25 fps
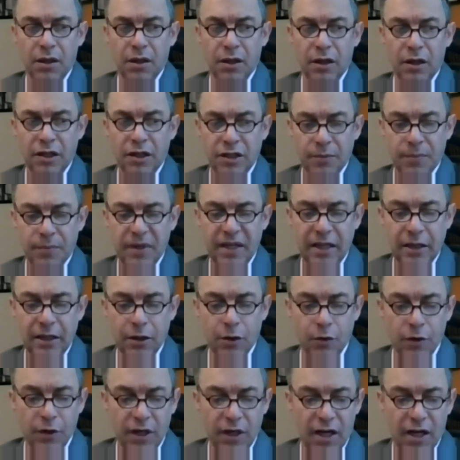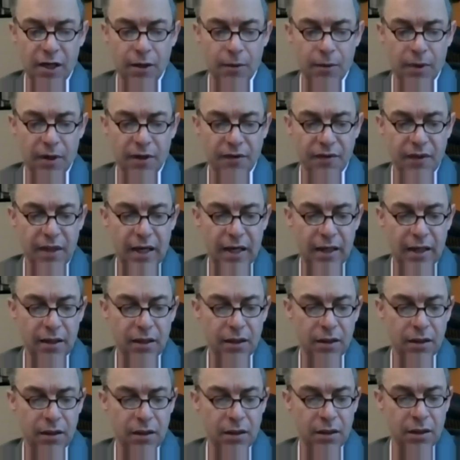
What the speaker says: debate going on about that.